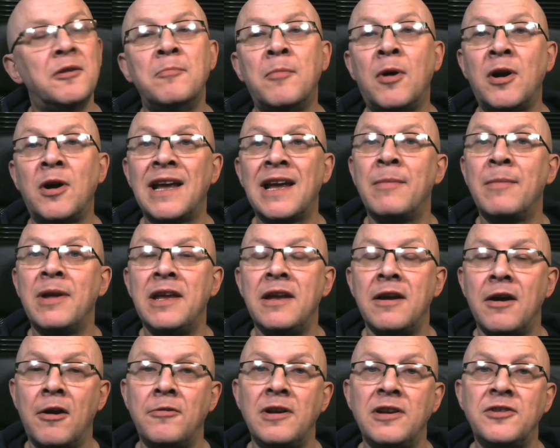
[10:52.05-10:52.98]

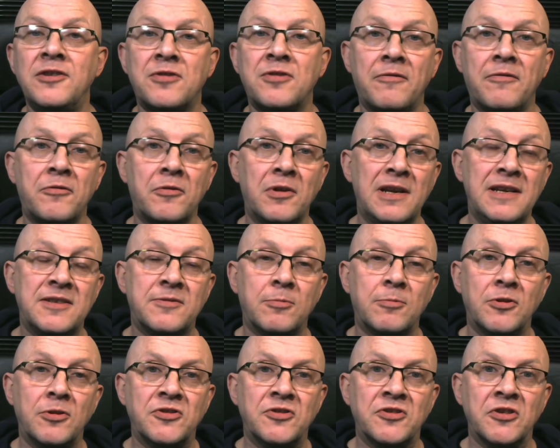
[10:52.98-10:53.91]
Miami only travelled
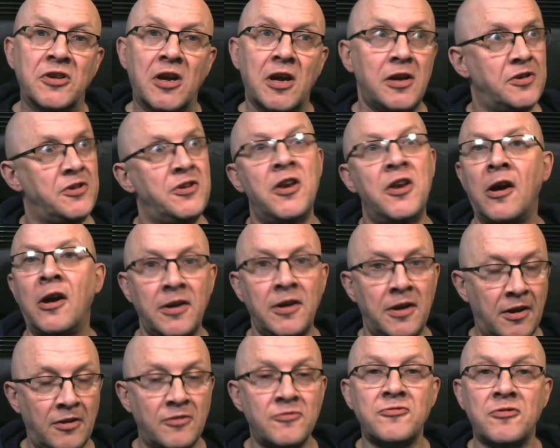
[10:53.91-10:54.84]
eastwards at
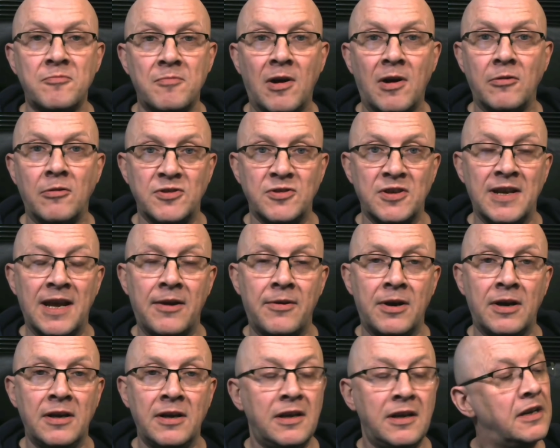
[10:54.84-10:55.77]
900 miles an
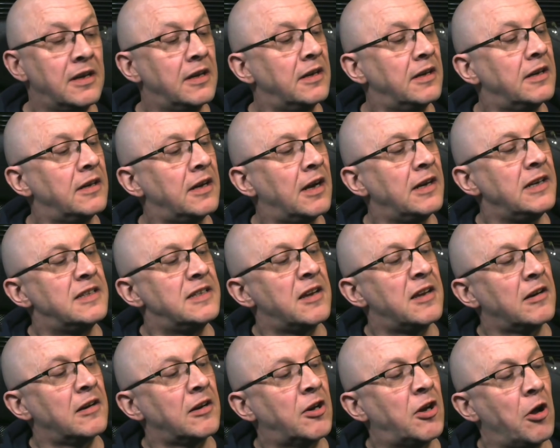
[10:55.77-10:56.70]
hour and
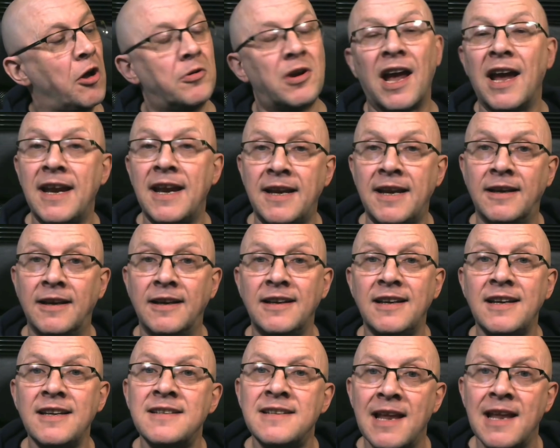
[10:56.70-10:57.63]
his cocaine
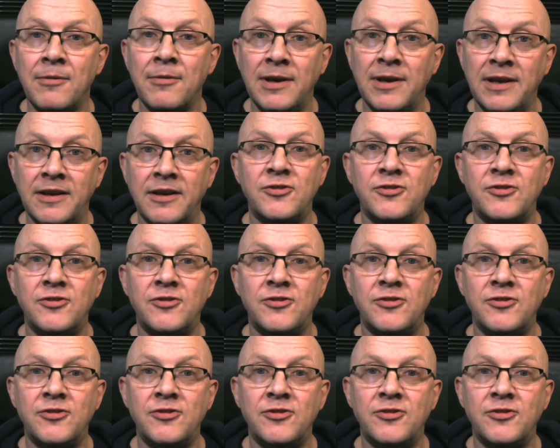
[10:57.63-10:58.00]
is now in